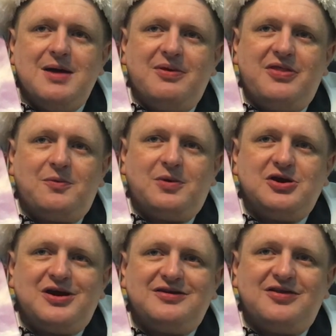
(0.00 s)
But then when
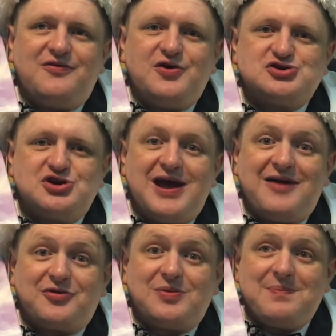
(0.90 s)
you get to the future, you
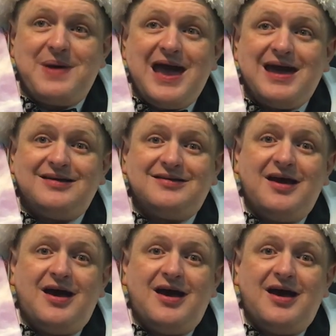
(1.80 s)
have to repay it.